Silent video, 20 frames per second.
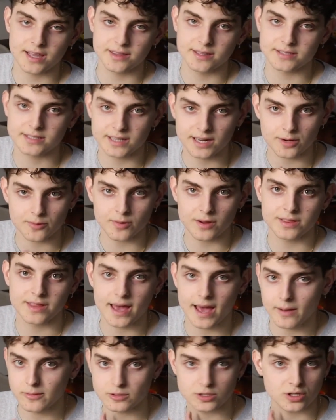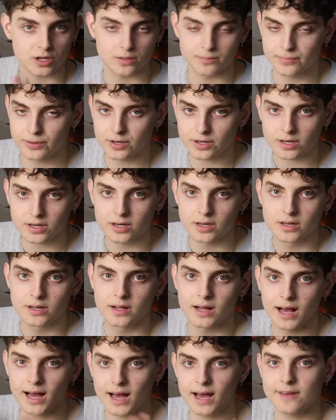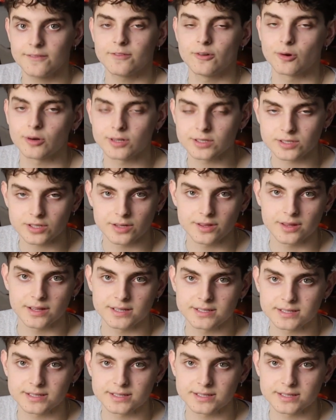this and I read the Amazon book, I focused on this